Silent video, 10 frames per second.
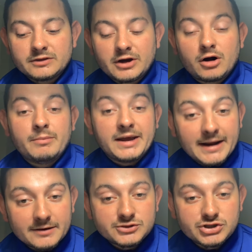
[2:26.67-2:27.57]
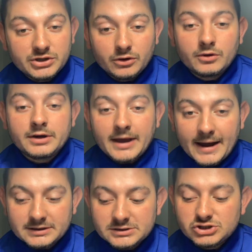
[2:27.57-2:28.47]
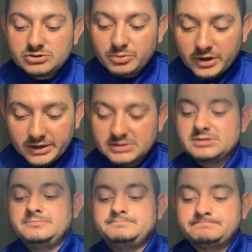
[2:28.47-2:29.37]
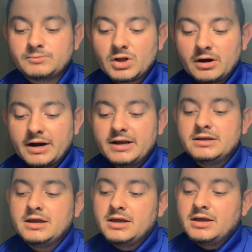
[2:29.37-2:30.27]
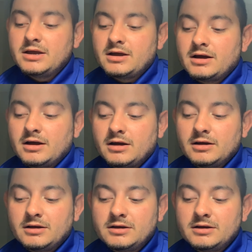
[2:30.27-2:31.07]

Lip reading: that are made out of steel and act as springs. All right. Uh,